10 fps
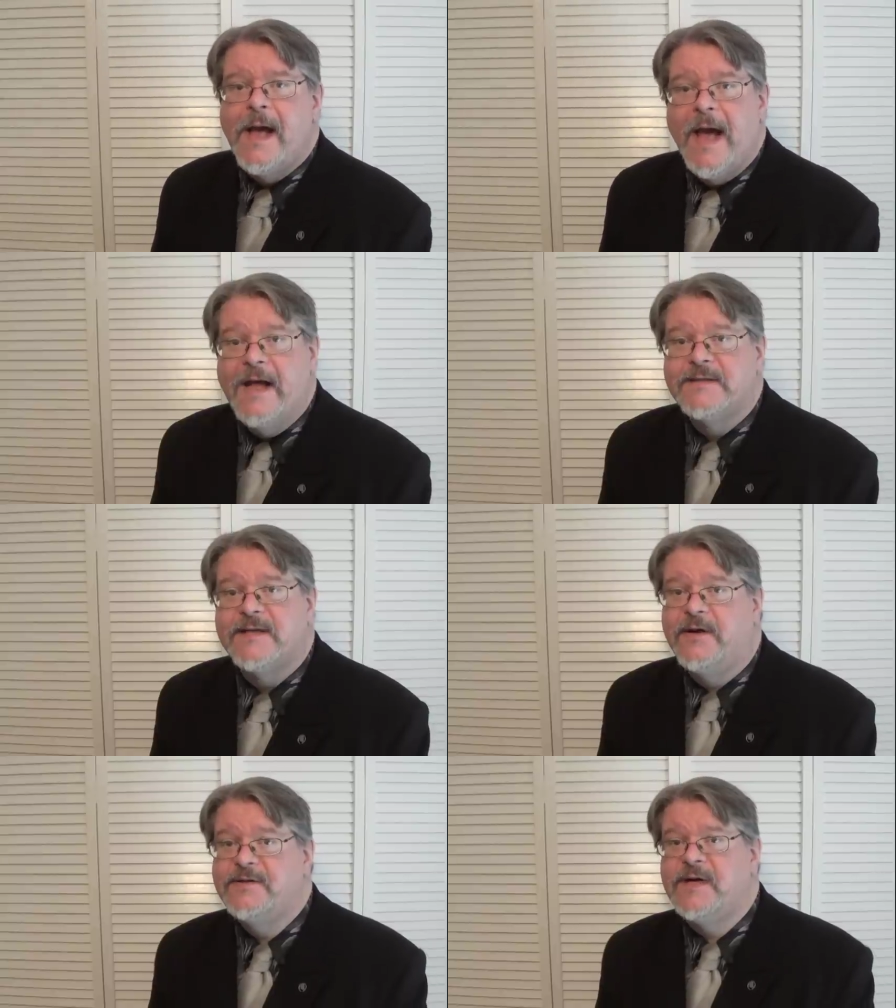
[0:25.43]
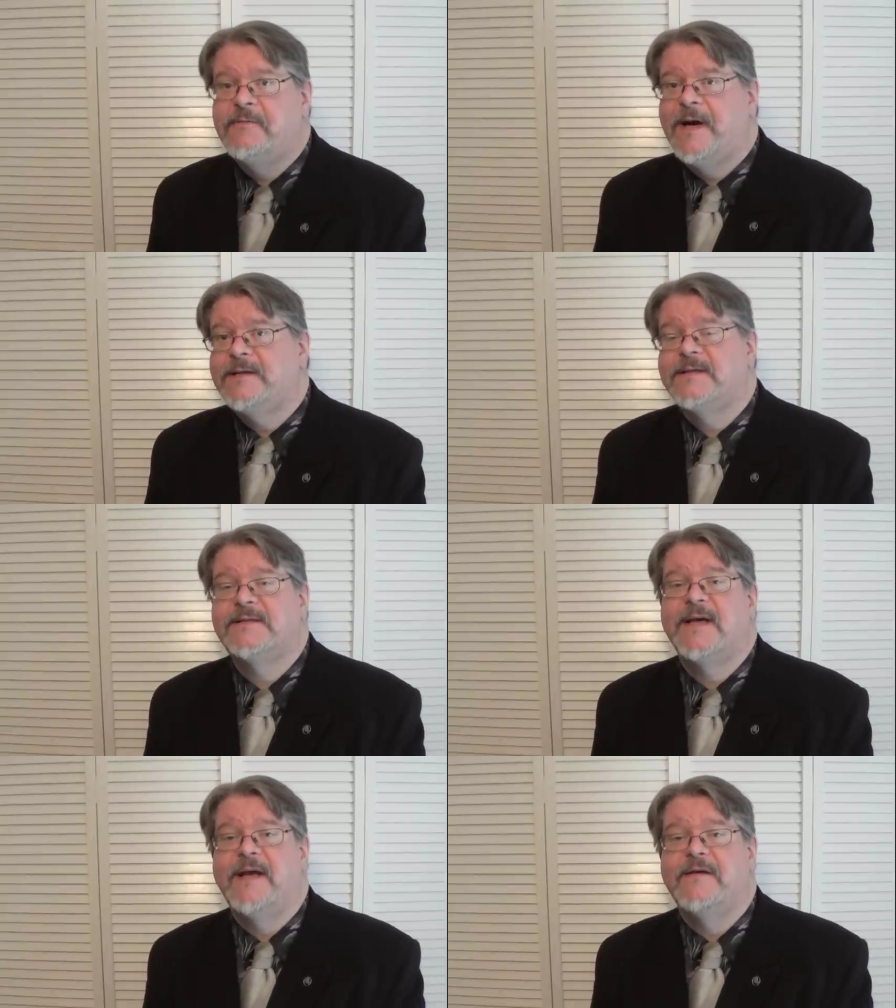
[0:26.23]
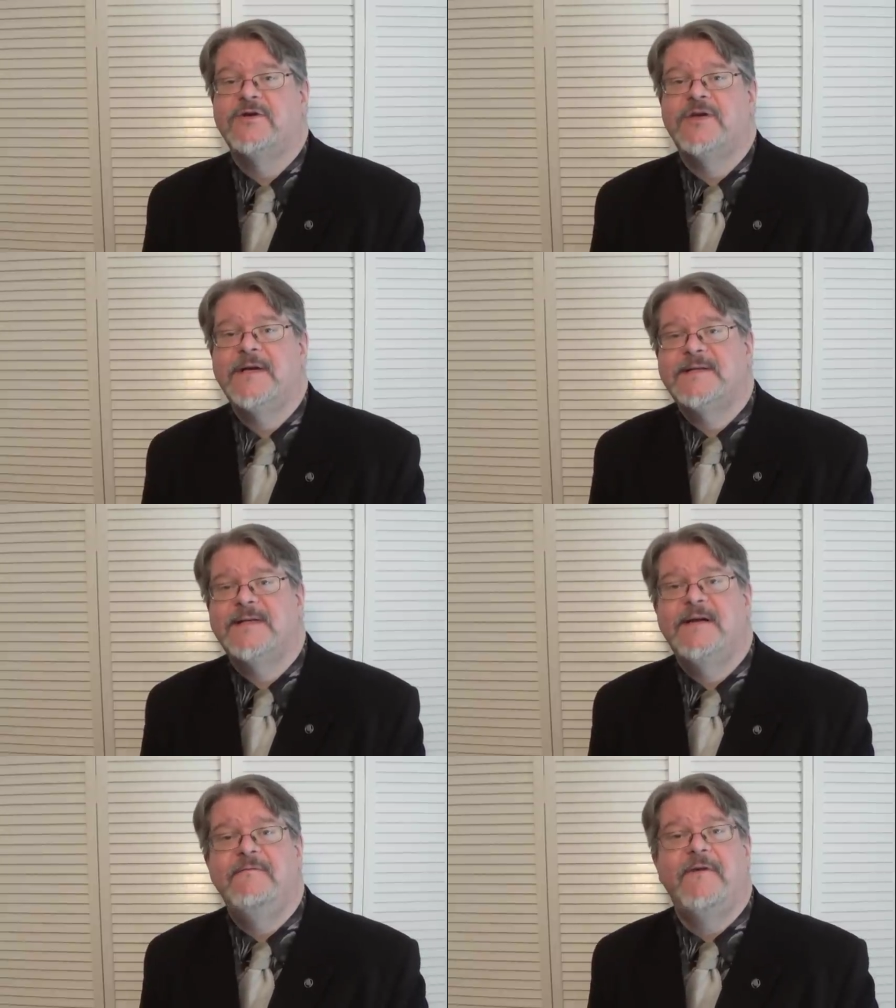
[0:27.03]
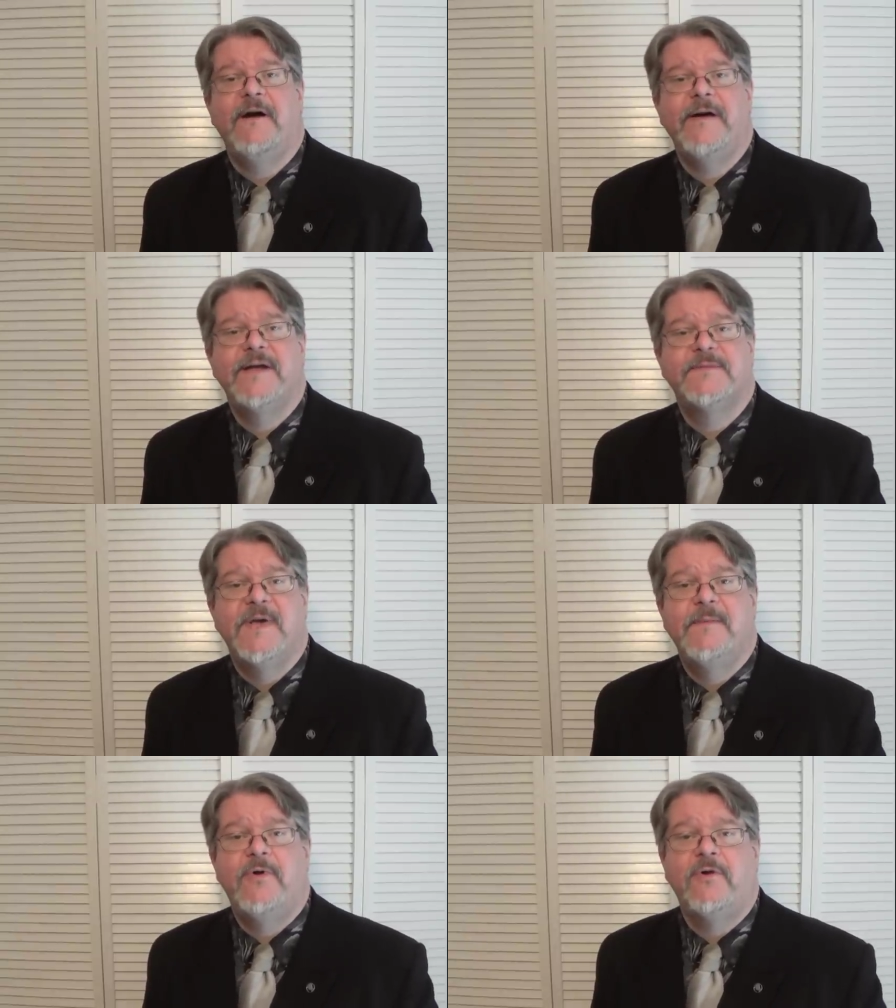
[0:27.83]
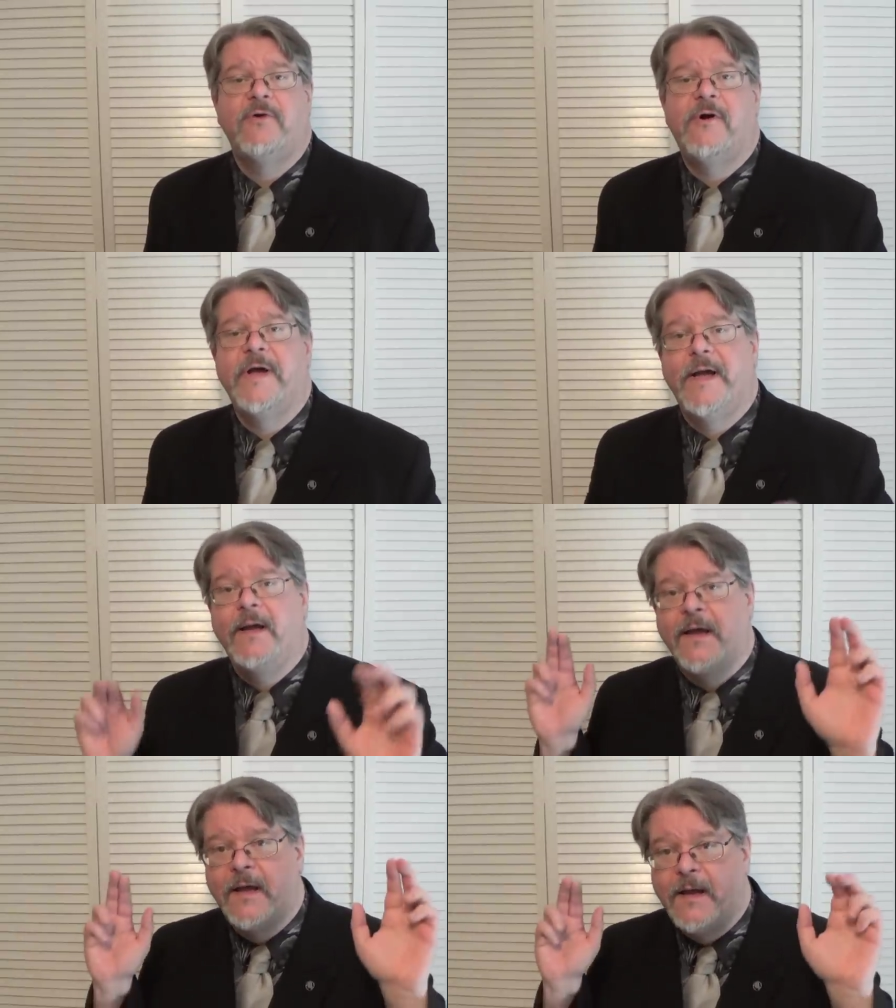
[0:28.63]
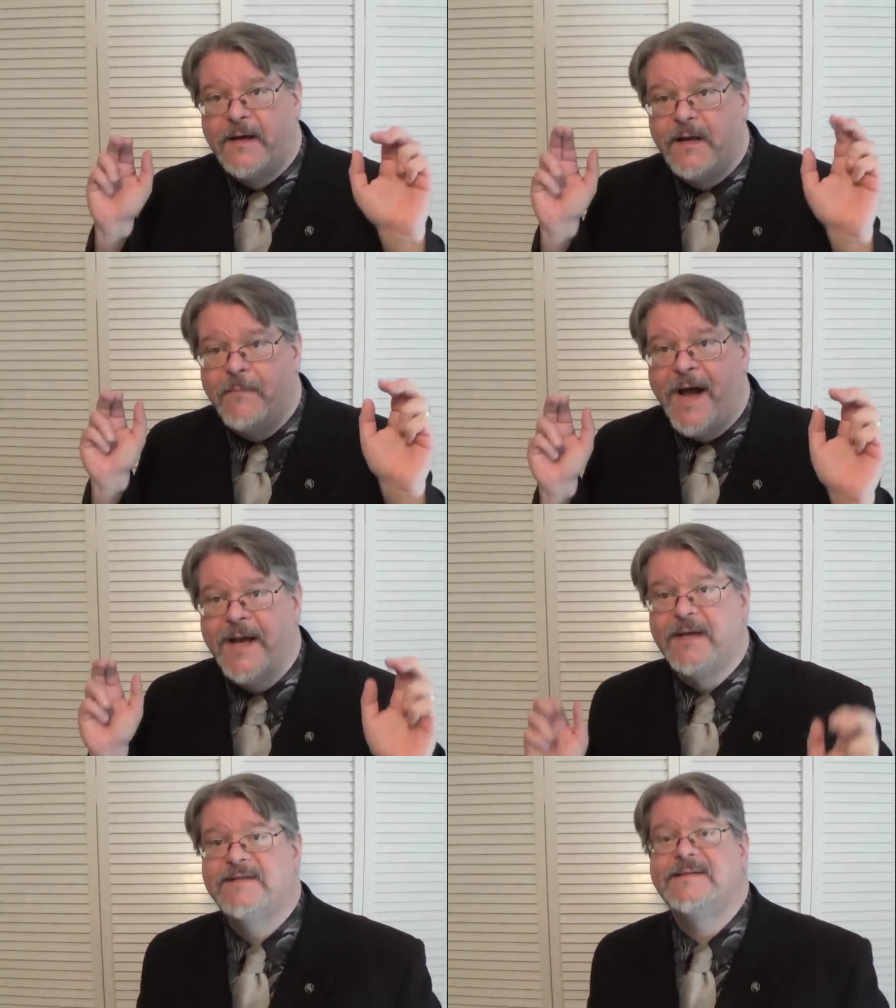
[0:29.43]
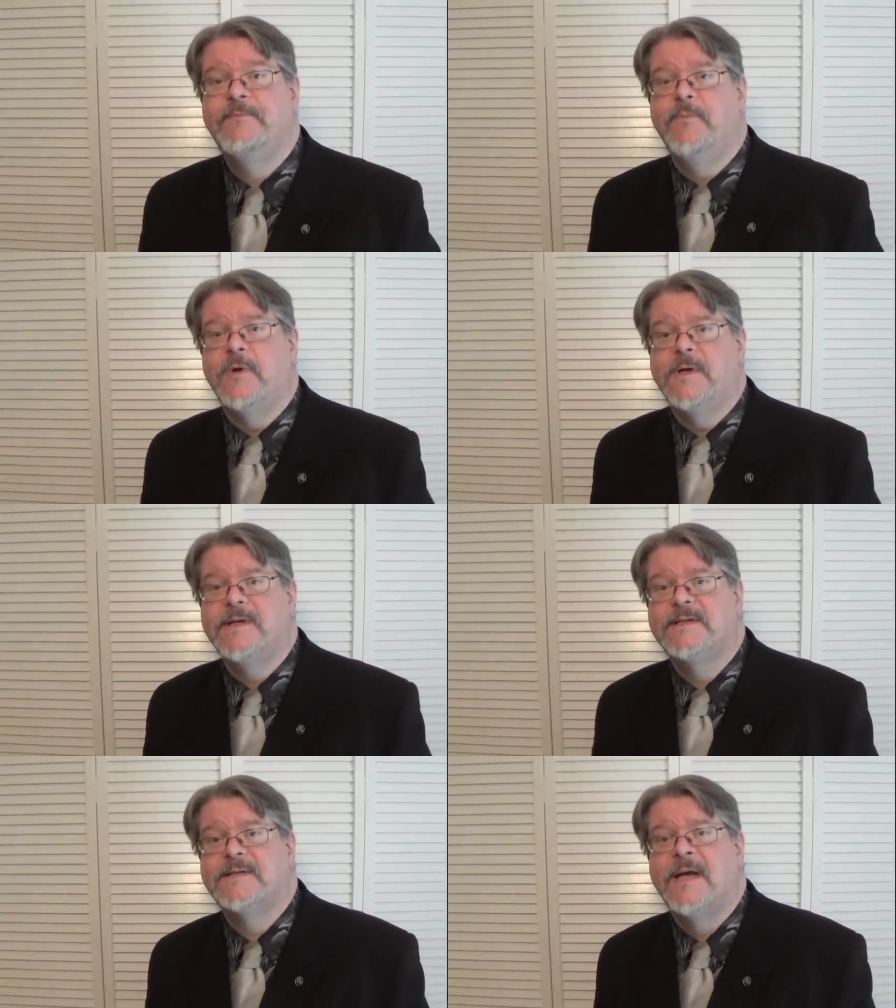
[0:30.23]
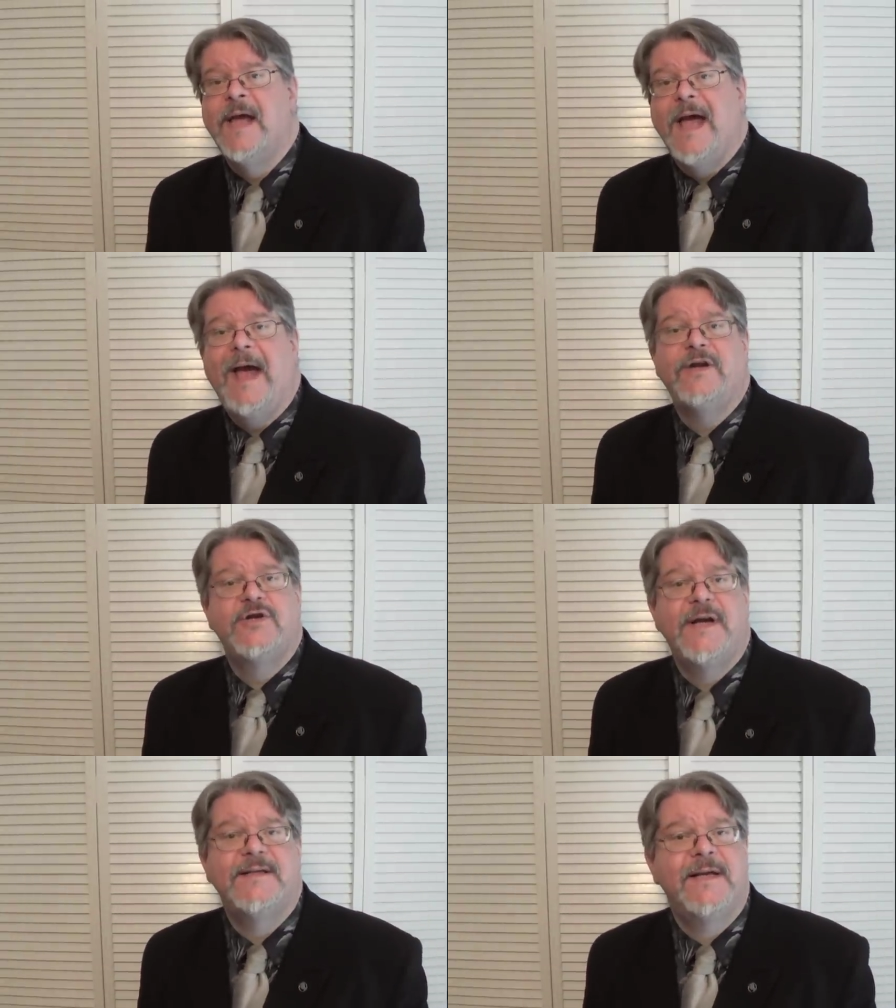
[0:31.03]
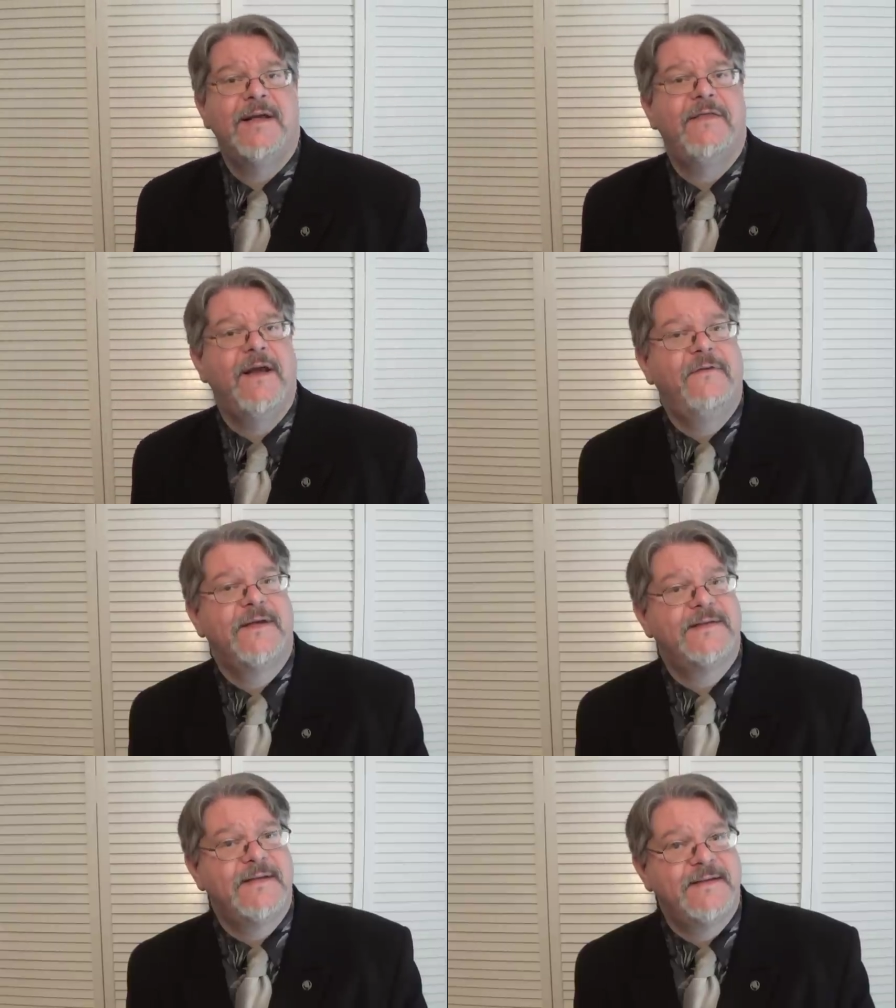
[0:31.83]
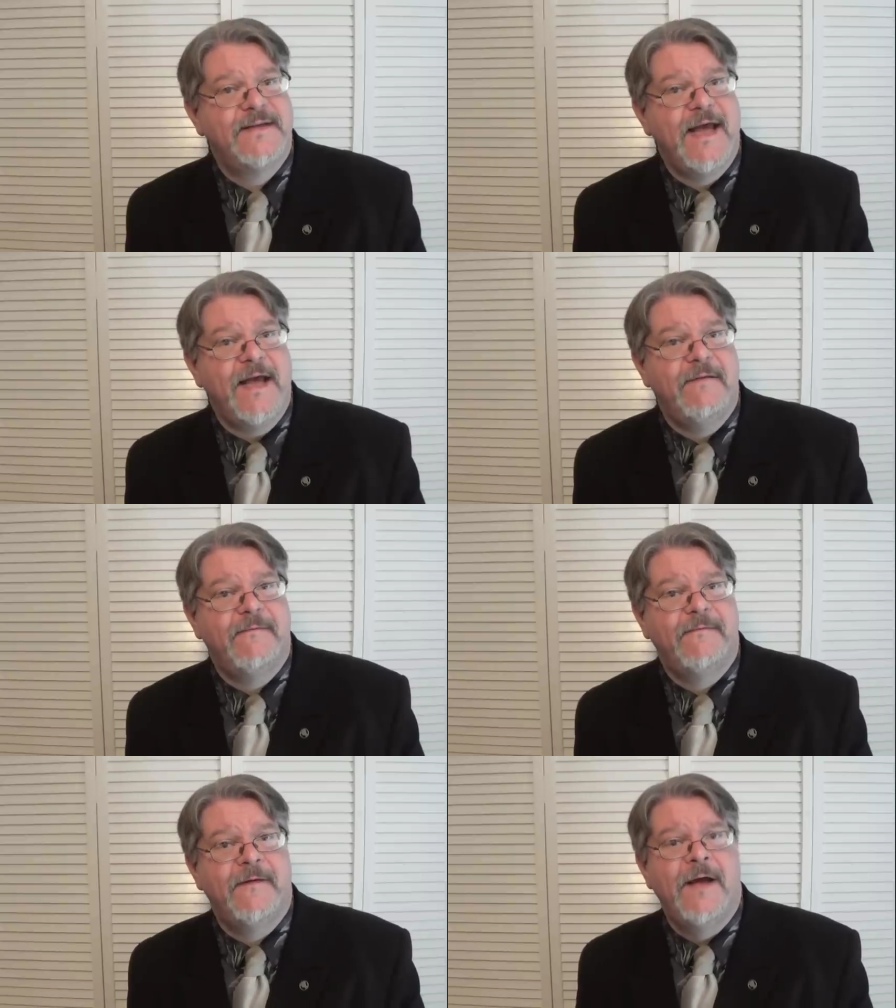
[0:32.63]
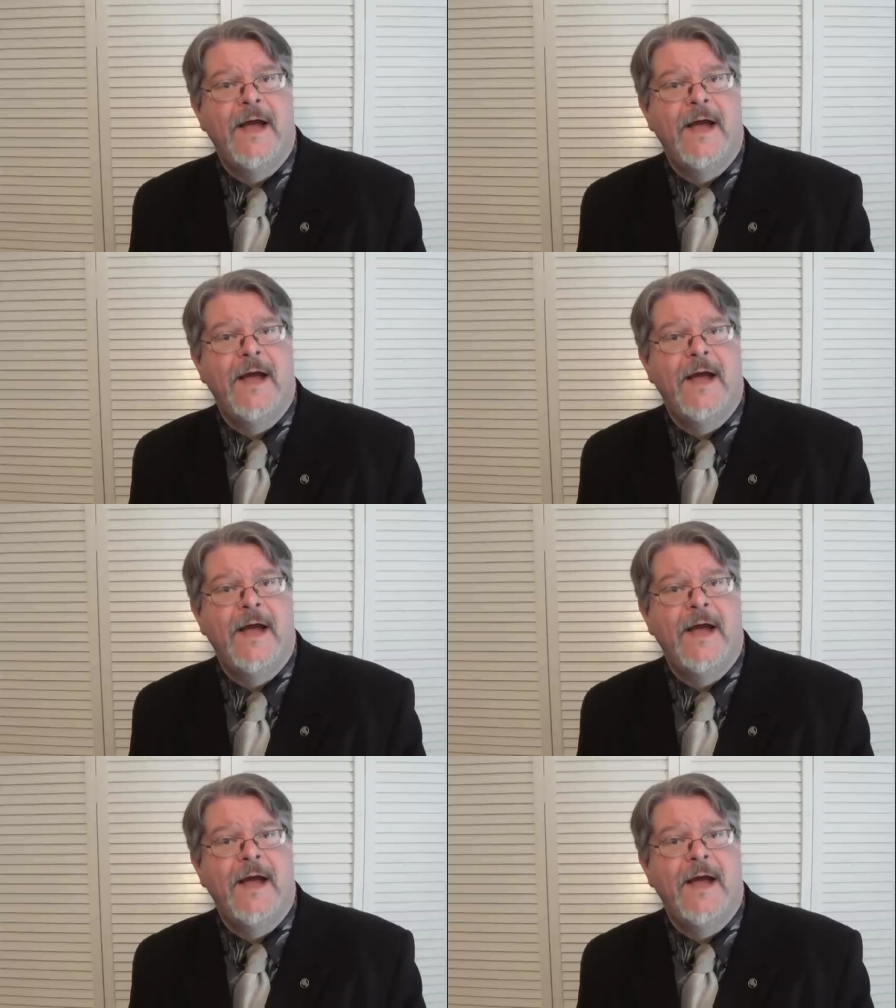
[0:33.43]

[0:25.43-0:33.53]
And Celosia writes to say that she has seen various people drawing demonic symbols, and she does not think this is safe.